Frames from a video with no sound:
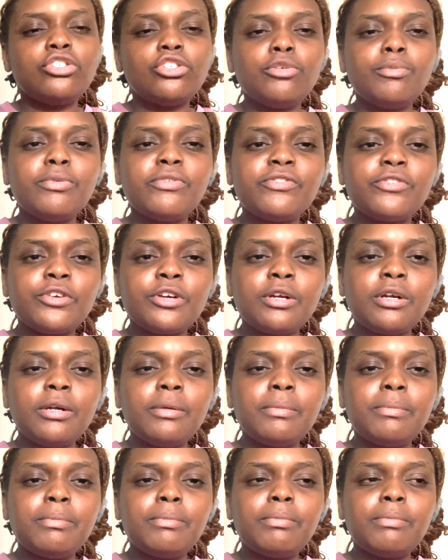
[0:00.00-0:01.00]
I do
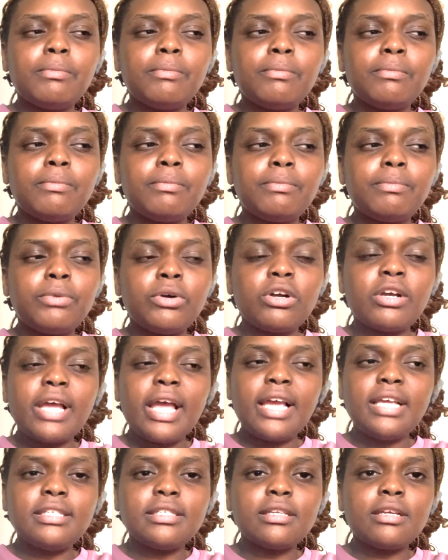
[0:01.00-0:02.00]
prefer
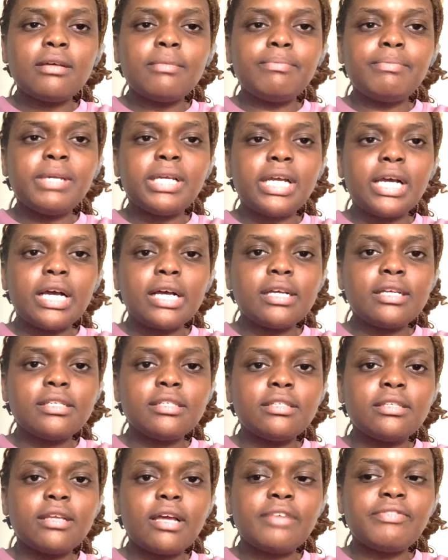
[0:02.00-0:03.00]
book Asa,
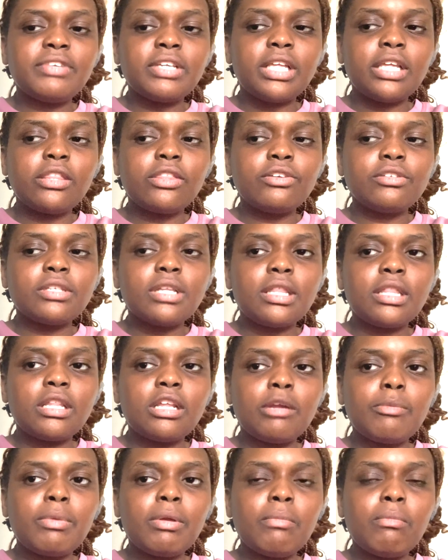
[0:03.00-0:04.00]
because I feel like
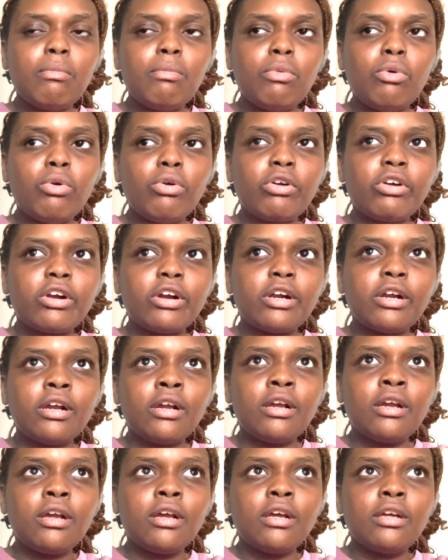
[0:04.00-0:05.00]
there's a little bit
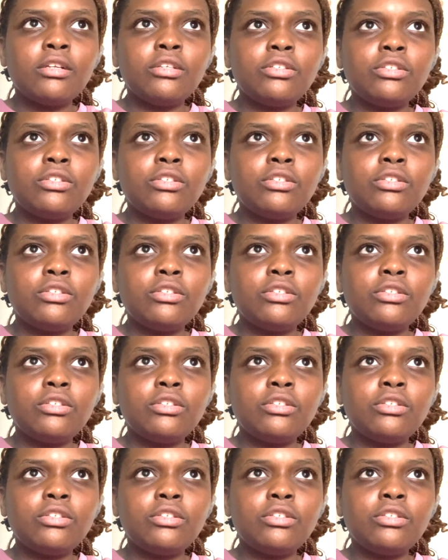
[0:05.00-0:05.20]
more